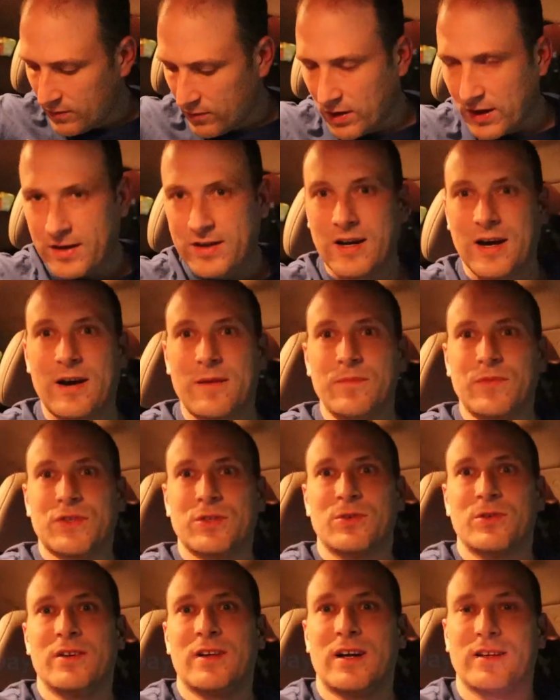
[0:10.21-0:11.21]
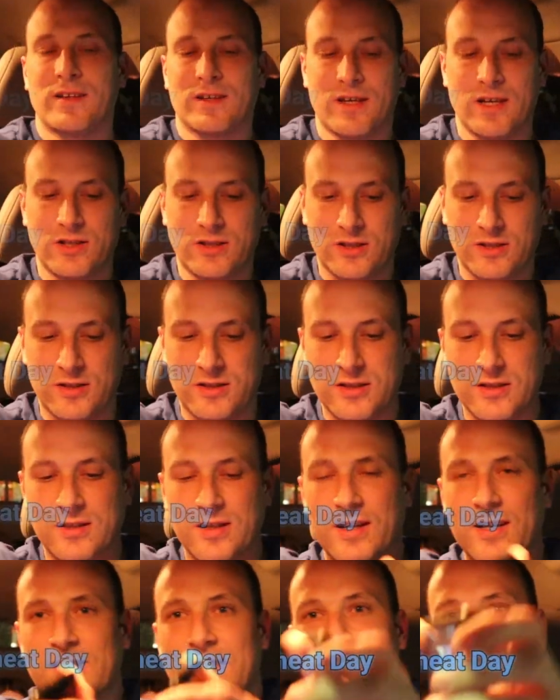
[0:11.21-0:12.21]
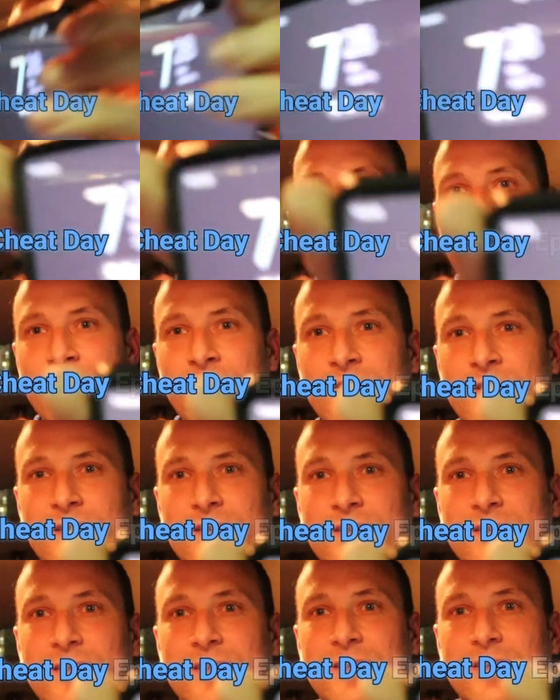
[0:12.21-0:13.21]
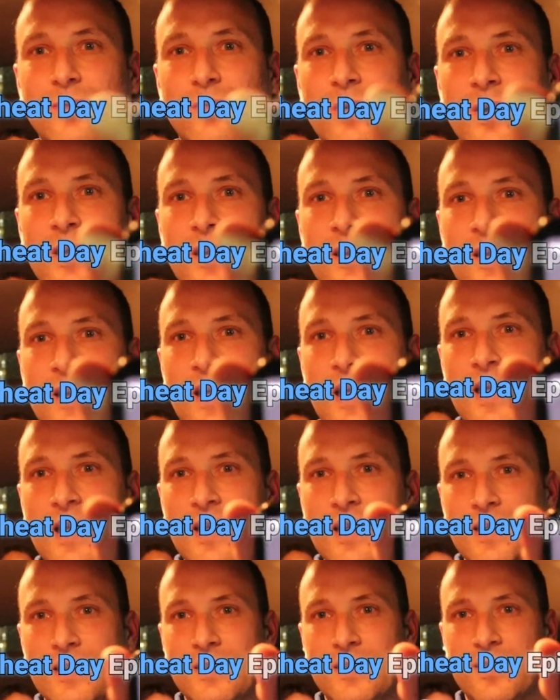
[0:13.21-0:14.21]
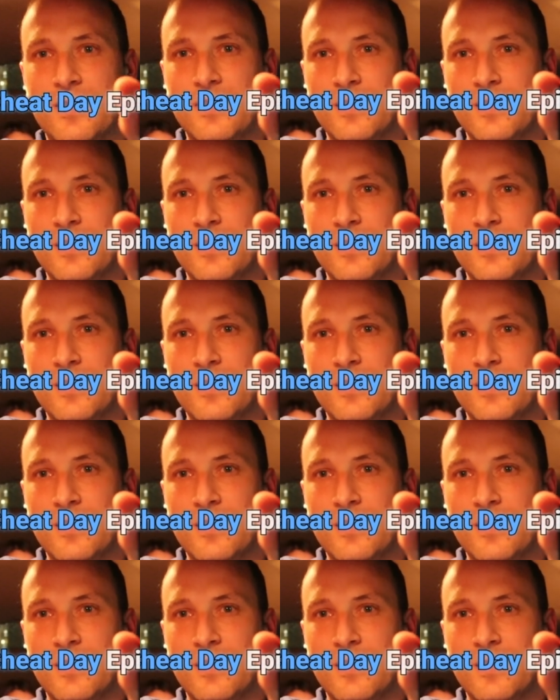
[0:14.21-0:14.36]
Welcome to another cashier cheat day. It's 7:28